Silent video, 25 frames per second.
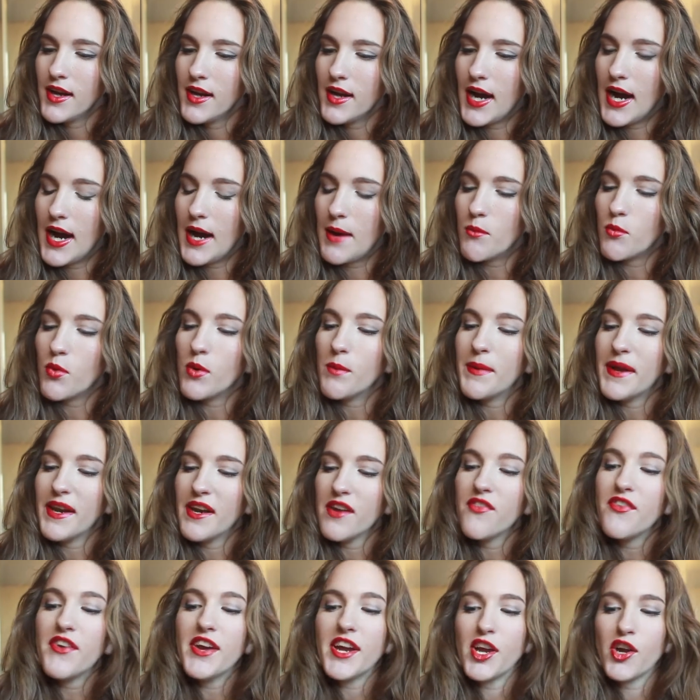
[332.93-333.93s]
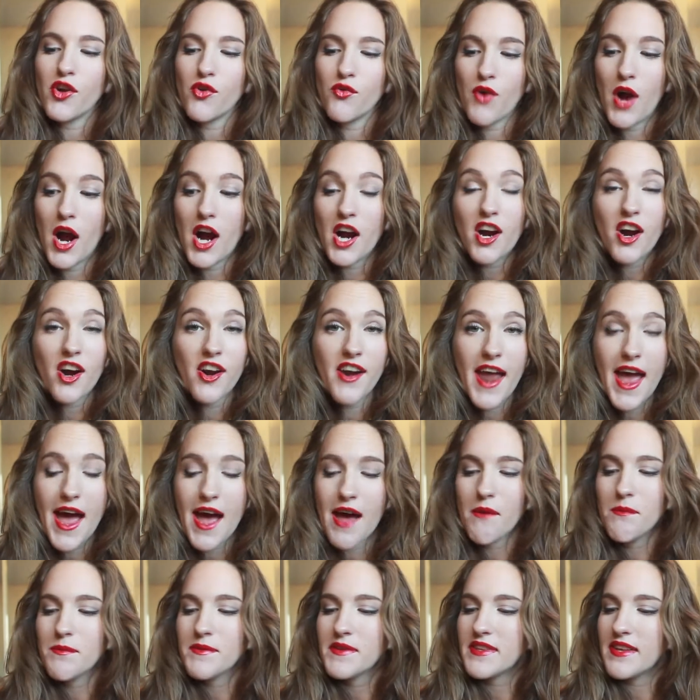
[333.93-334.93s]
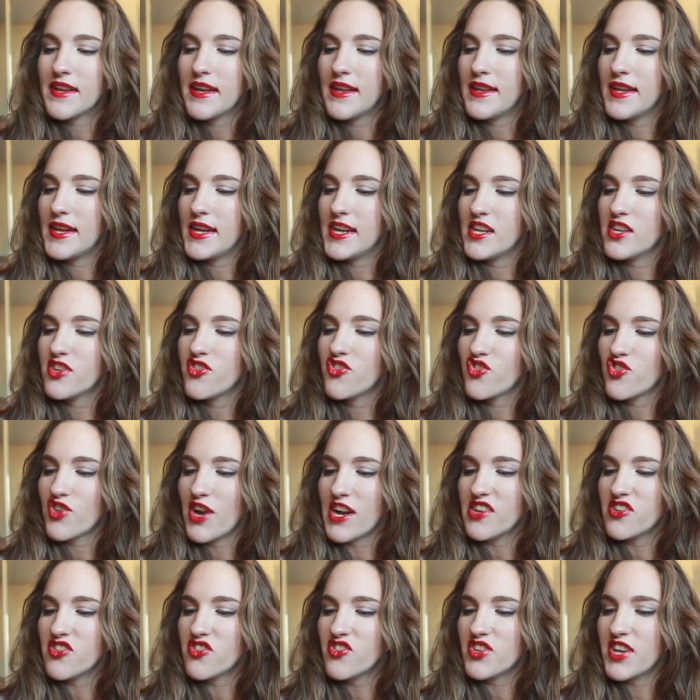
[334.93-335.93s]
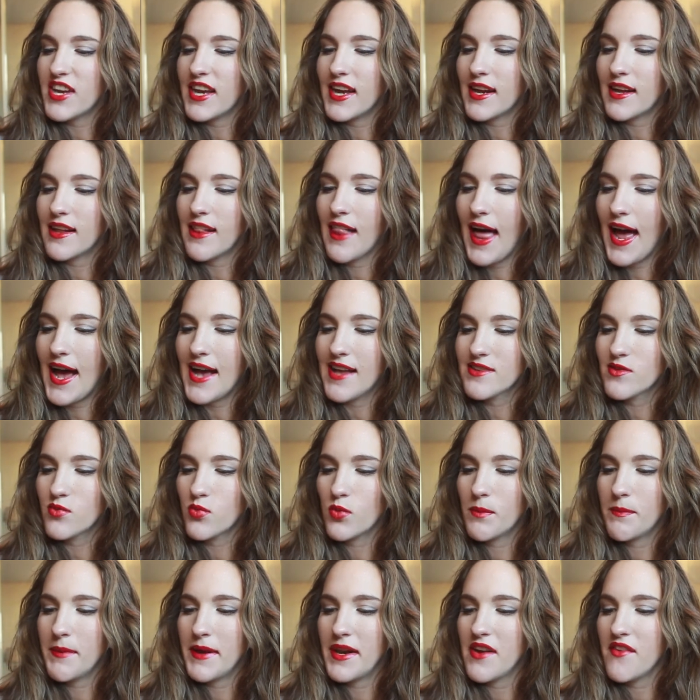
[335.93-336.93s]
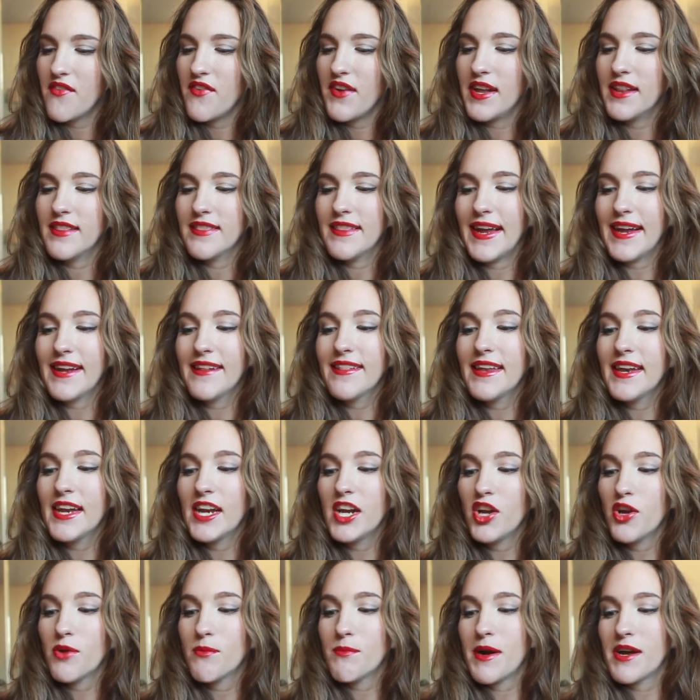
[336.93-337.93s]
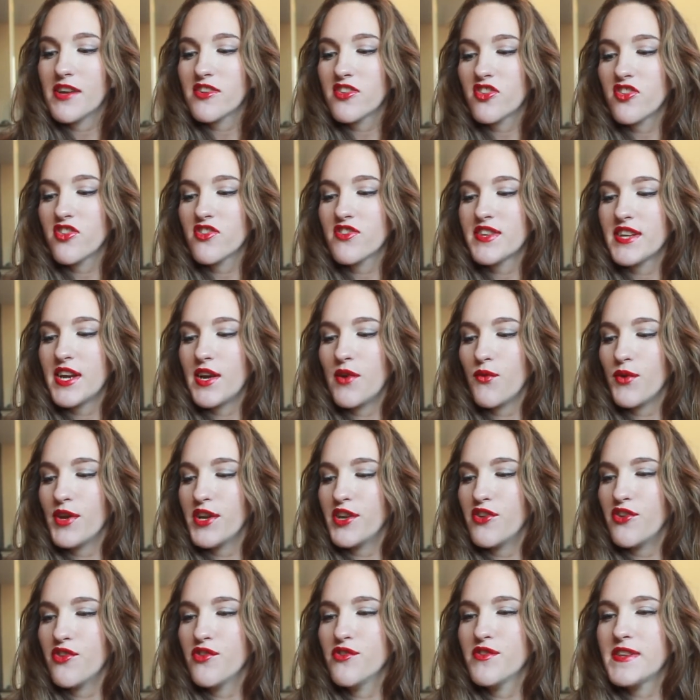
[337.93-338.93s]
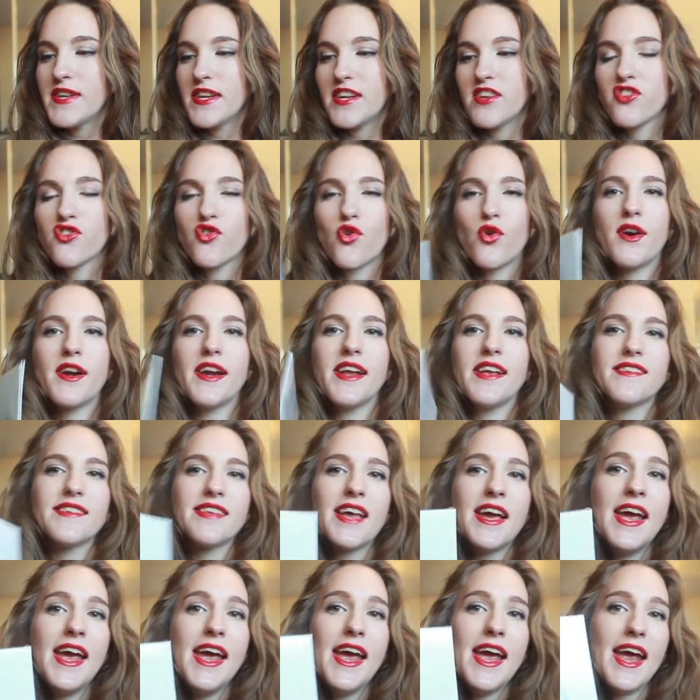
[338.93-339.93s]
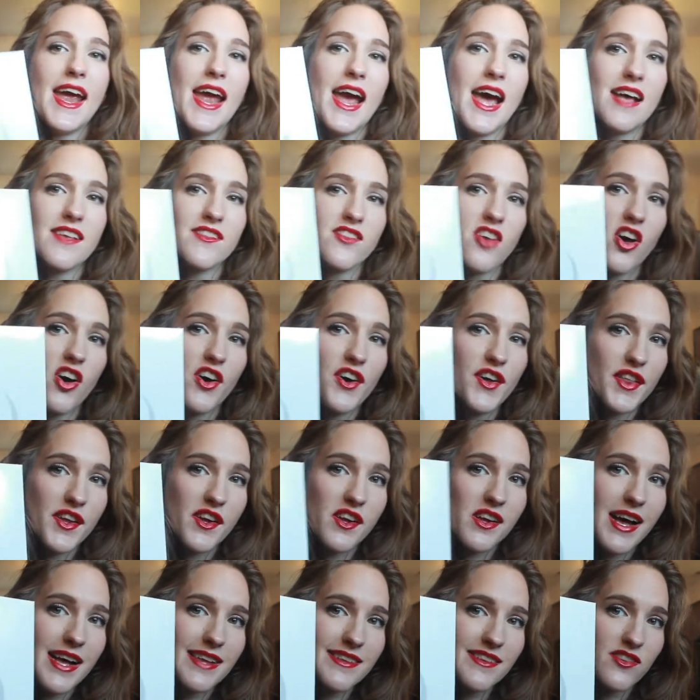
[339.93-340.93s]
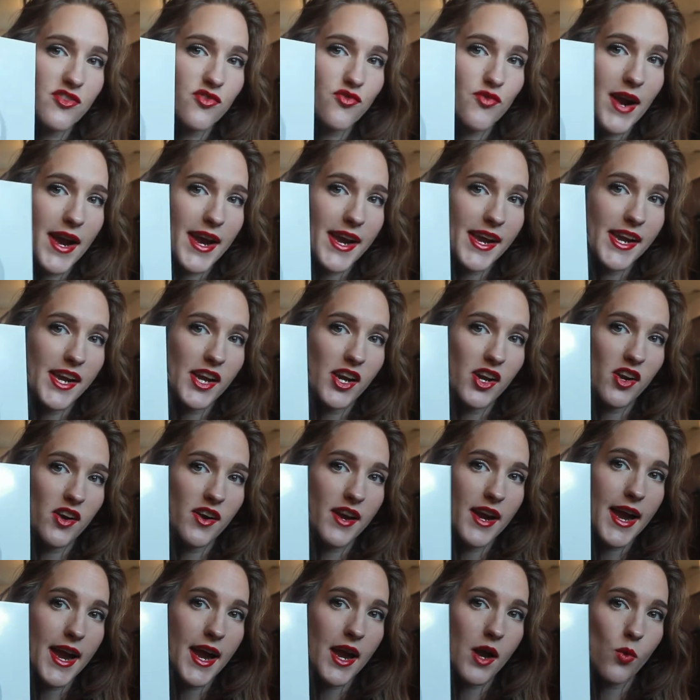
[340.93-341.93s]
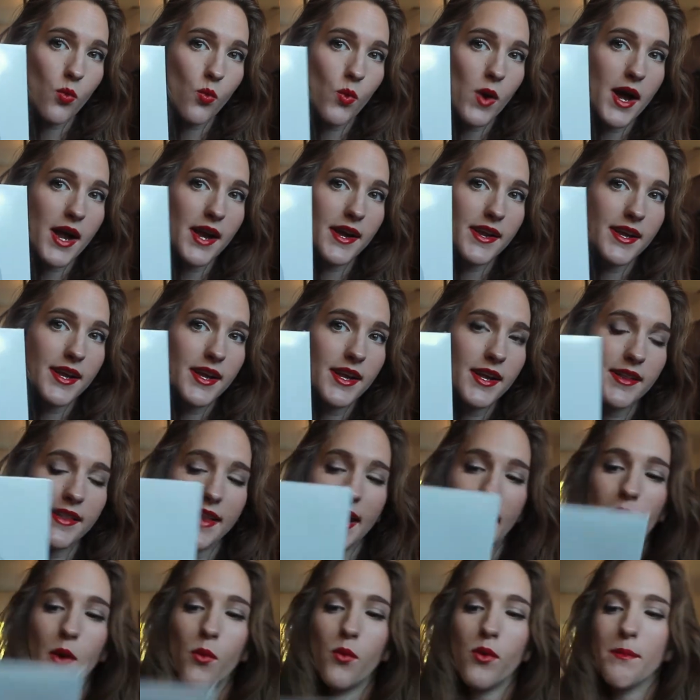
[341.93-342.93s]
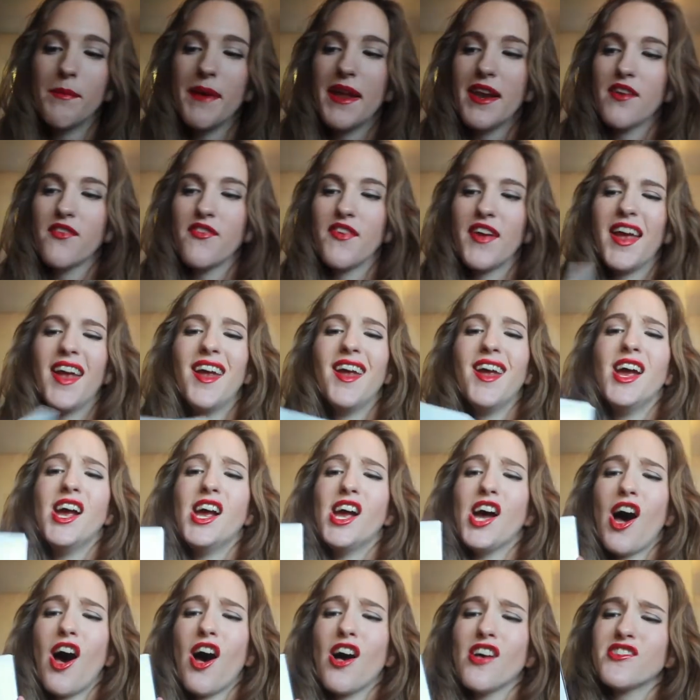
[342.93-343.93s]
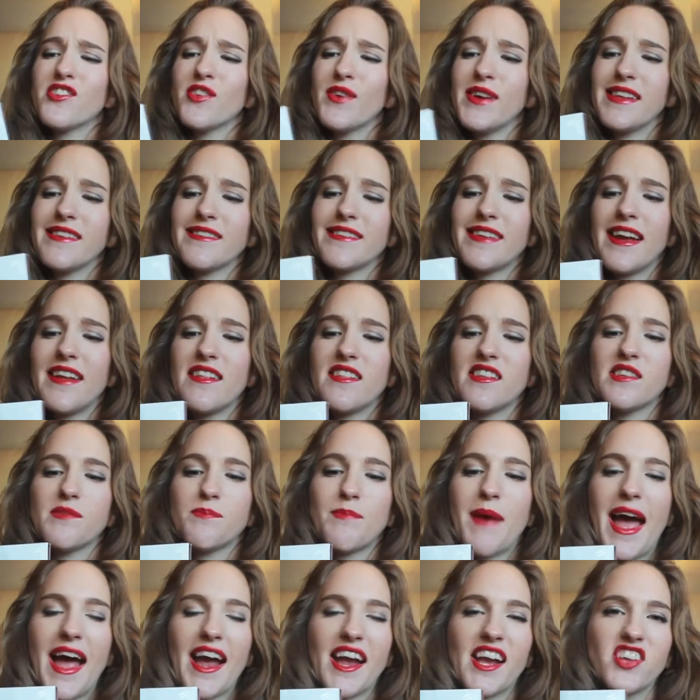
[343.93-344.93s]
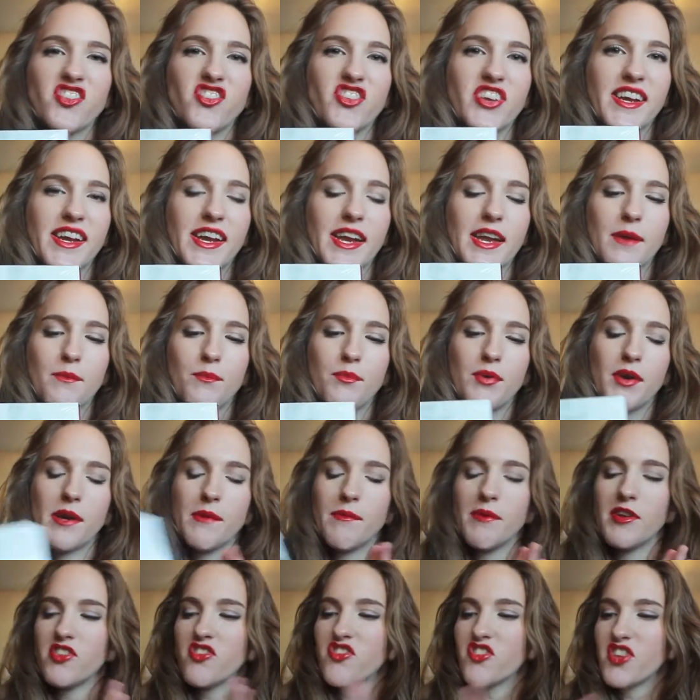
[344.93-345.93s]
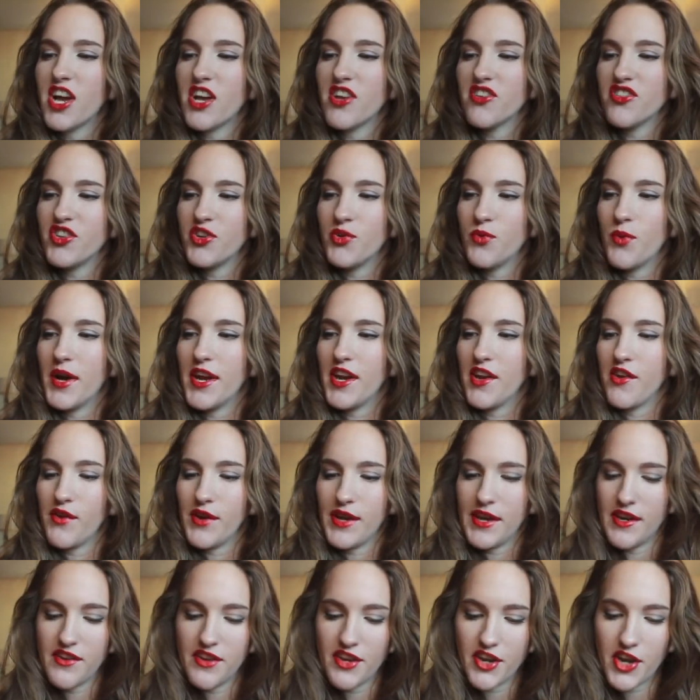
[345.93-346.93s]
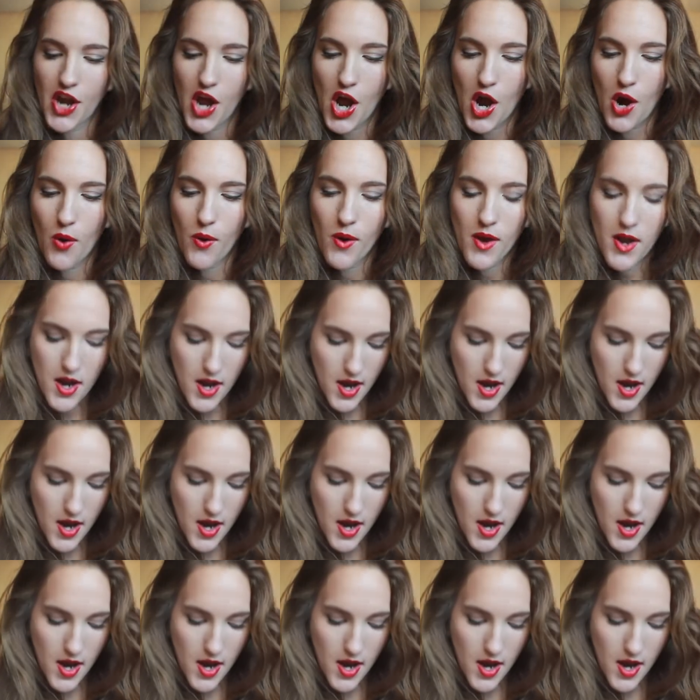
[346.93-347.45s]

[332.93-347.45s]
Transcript: um, will benefit your rock hard abs and then stretch 10 class will benefit lengthening your muscles and reducing soreness it has all of the classes right here and what they will benefit also inside this packaging it pretty much tells you what you need to know